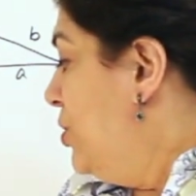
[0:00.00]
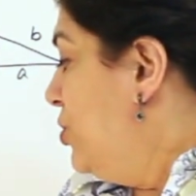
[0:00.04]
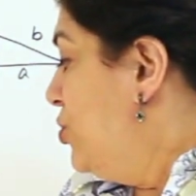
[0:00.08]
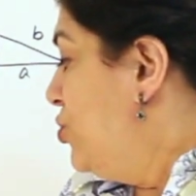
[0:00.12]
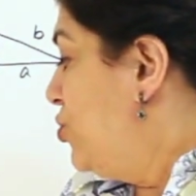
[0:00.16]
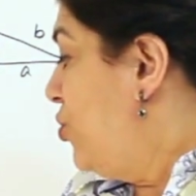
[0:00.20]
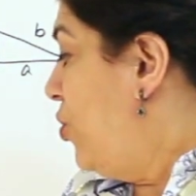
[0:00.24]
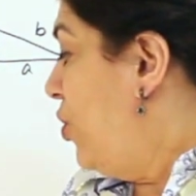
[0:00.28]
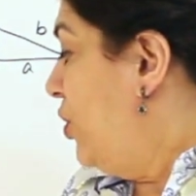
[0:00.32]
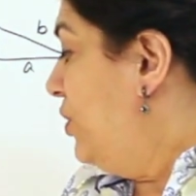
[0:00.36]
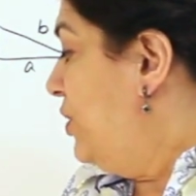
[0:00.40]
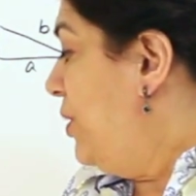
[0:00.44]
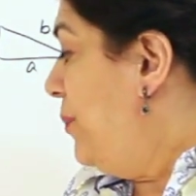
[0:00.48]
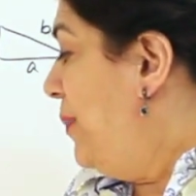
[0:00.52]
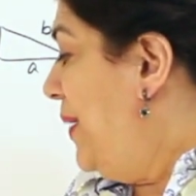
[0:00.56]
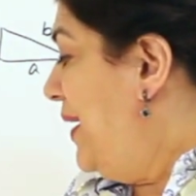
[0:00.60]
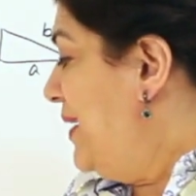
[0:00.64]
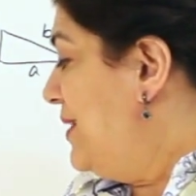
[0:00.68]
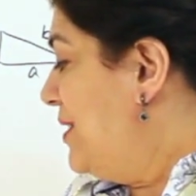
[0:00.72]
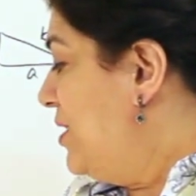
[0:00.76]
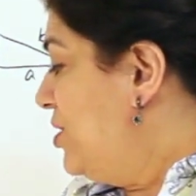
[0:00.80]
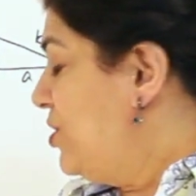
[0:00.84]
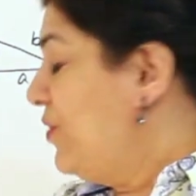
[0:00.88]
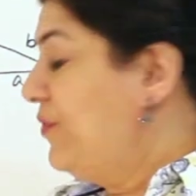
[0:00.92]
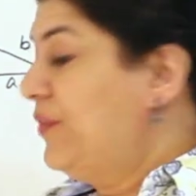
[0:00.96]
So on the
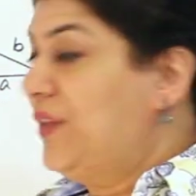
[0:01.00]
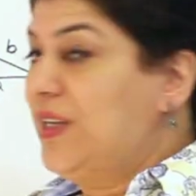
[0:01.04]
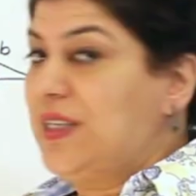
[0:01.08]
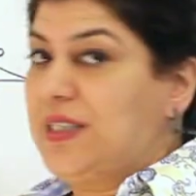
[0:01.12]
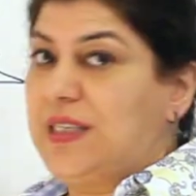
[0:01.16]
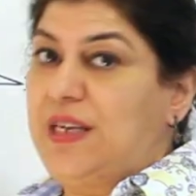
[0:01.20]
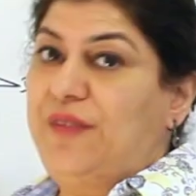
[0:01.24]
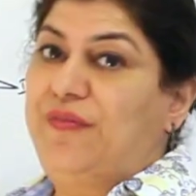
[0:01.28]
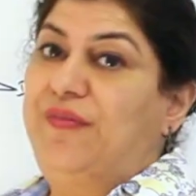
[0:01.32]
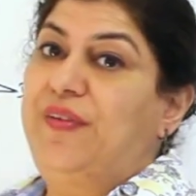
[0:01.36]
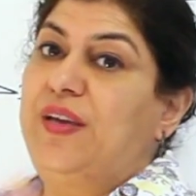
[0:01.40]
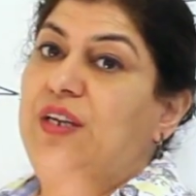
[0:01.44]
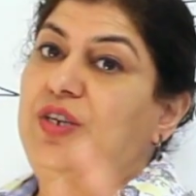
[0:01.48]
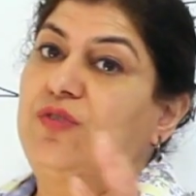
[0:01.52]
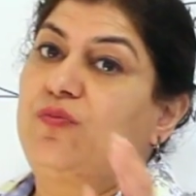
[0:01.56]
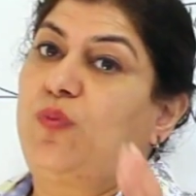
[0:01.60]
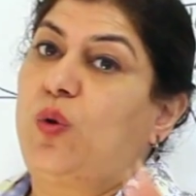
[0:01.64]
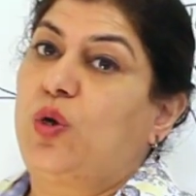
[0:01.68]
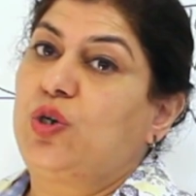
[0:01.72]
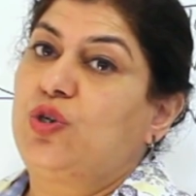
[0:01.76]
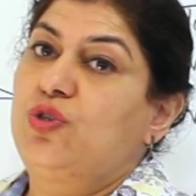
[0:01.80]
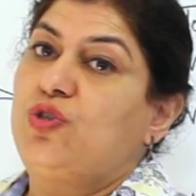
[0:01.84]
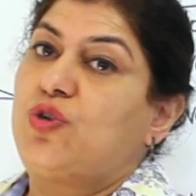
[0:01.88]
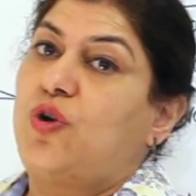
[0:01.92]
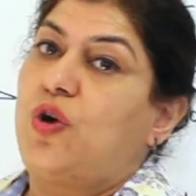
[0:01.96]
basis of this, if we
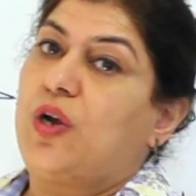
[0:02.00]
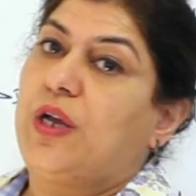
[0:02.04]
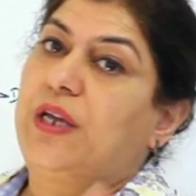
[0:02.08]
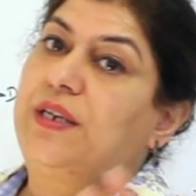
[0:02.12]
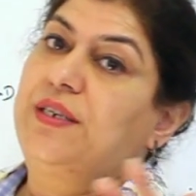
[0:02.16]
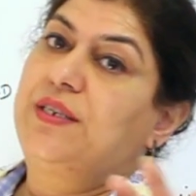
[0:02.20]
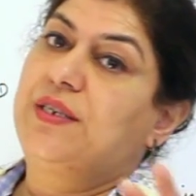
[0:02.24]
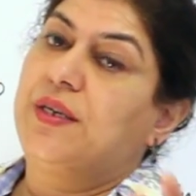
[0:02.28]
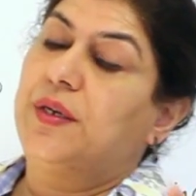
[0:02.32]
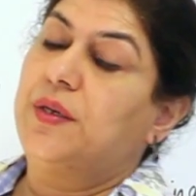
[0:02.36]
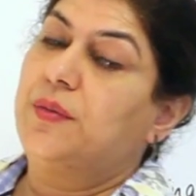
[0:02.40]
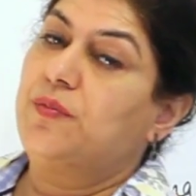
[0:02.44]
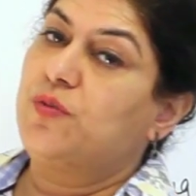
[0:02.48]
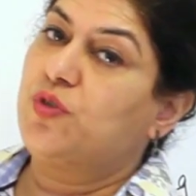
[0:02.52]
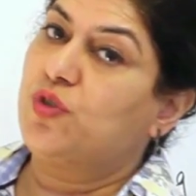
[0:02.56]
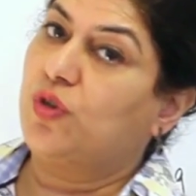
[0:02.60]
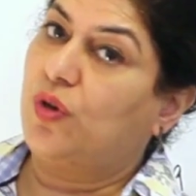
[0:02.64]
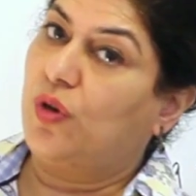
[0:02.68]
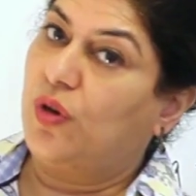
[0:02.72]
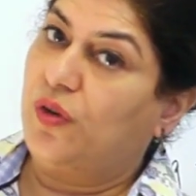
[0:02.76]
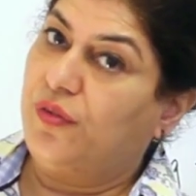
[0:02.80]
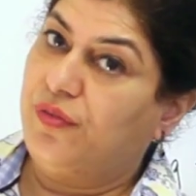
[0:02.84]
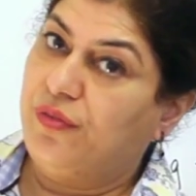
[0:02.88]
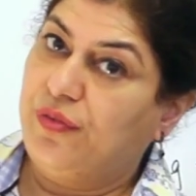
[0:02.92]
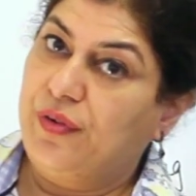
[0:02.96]
want to talk in terms
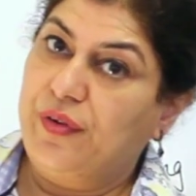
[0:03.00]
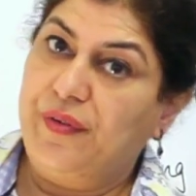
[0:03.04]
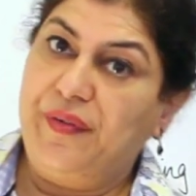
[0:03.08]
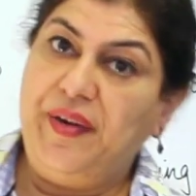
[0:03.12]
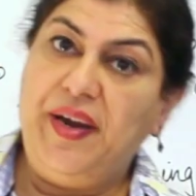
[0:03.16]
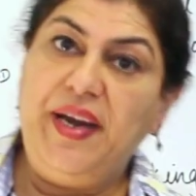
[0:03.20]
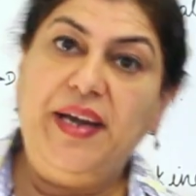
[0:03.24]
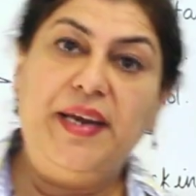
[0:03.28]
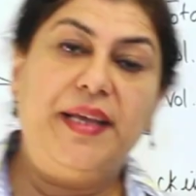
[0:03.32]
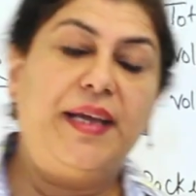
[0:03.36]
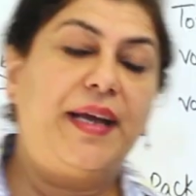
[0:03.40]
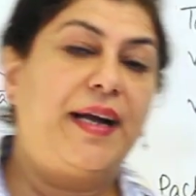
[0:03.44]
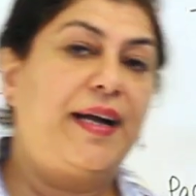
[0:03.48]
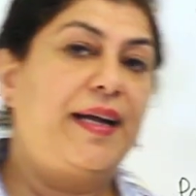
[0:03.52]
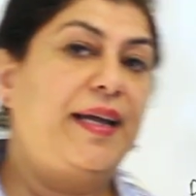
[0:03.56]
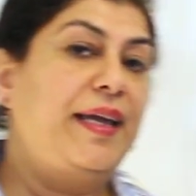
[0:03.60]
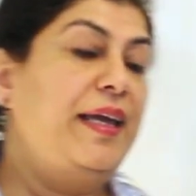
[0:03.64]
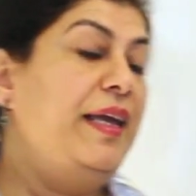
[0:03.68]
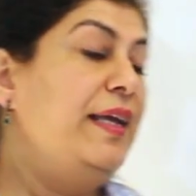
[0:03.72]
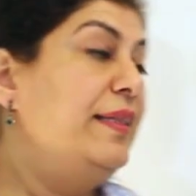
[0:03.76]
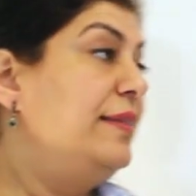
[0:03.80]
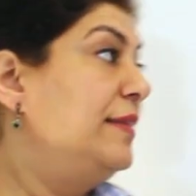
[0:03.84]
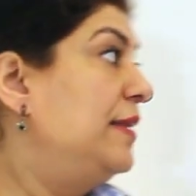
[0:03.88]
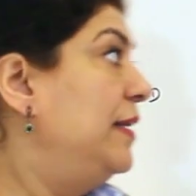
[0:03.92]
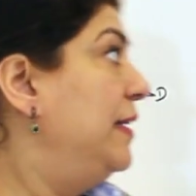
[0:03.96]
of
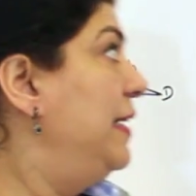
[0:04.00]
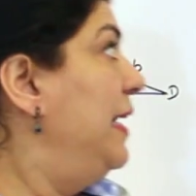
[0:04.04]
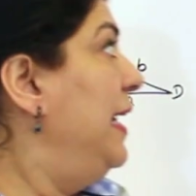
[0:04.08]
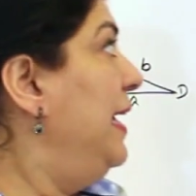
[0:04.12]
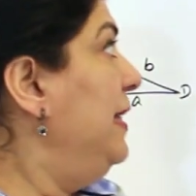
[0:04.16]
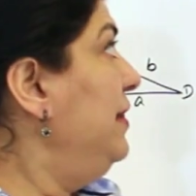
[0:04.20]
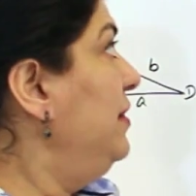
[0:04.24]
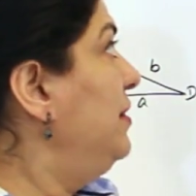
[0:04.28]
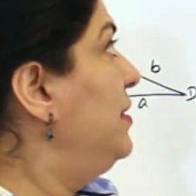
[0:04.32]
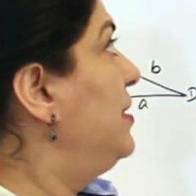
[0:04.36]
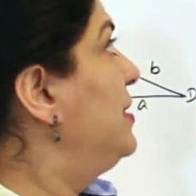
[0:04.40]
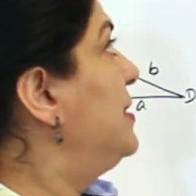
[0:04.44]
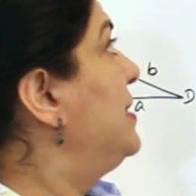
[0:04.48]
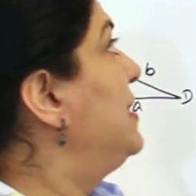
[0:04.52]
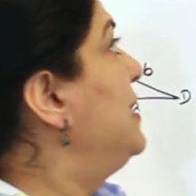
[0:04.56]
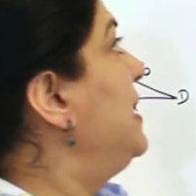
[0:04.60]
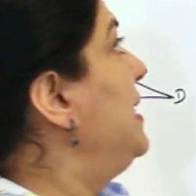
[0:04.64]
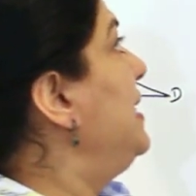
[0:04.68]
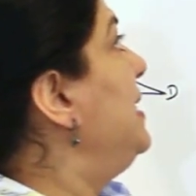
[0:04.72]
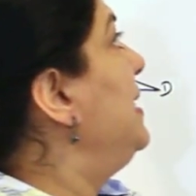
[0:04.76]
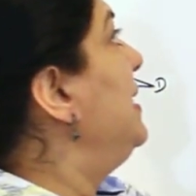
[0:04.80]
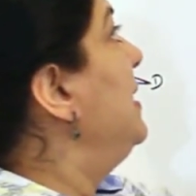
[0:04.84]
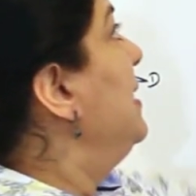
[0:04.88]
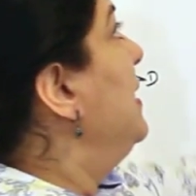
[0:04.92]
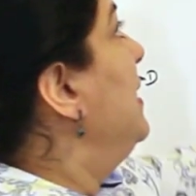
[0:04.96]
radii, the length
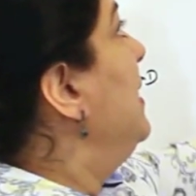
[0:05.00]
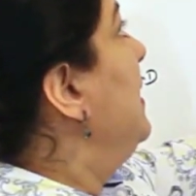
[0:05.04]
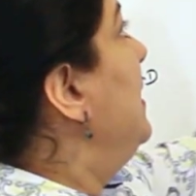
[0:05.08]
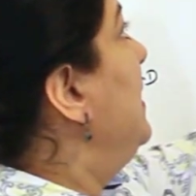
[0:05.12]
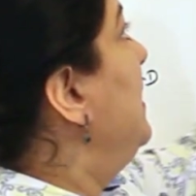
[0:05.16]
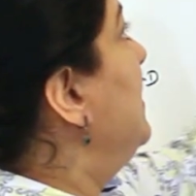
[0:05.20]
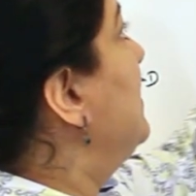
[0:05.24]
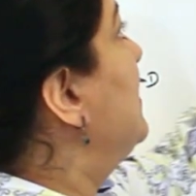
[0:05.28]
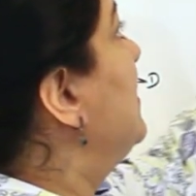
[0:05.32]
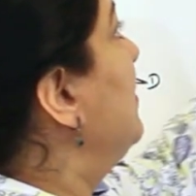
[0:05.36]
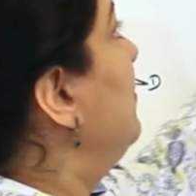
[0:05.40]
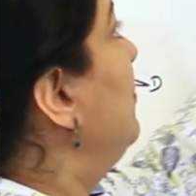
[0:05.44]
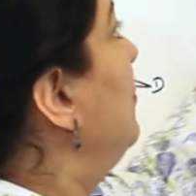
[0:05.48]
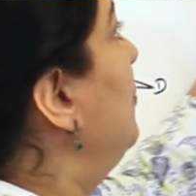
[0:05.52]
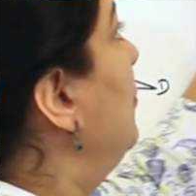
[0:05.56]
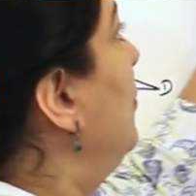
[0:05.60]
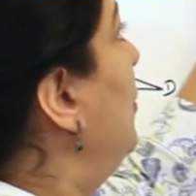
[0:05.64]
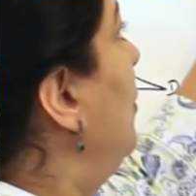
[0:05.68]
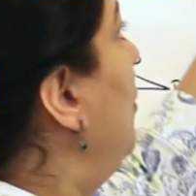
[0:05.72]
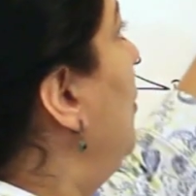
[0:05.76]
C is,